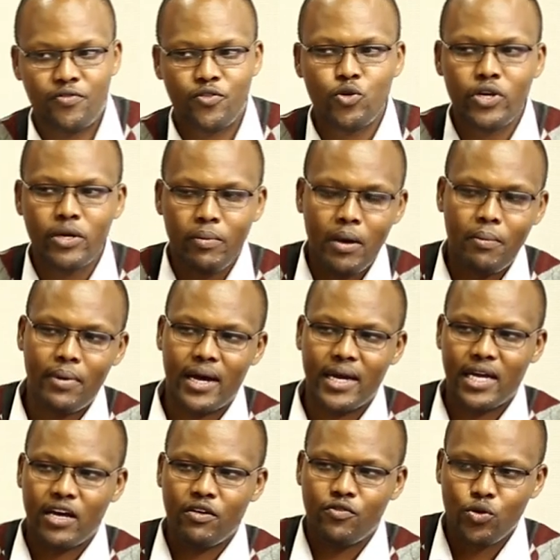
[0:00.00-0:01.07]
If you remember,
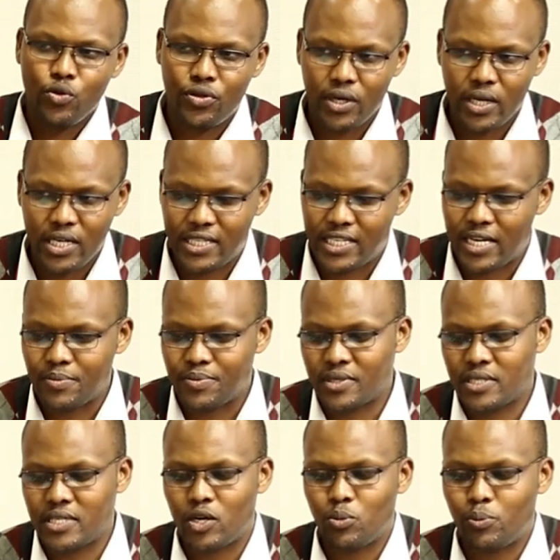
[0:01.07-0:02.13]
I gave you three types,
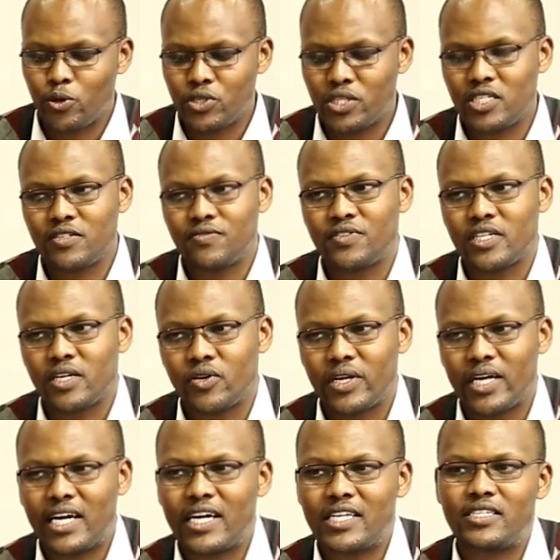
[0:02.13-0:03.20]
seropositive,
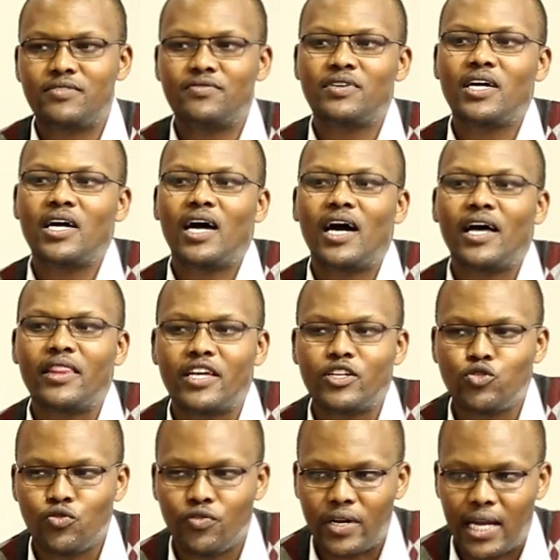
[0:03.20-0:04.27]
seronegative, and the
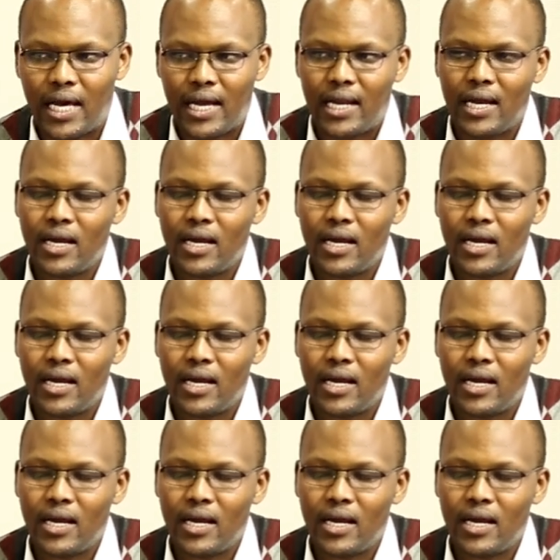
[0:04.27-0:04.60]
juvenile.